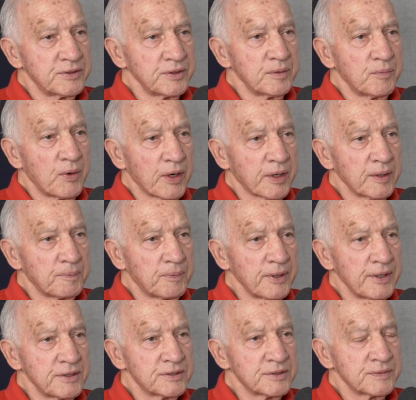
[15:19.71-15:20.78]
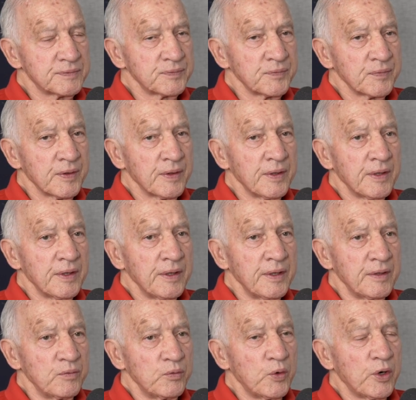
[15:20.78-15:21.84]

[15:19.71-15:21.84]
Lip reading: to the marketplace and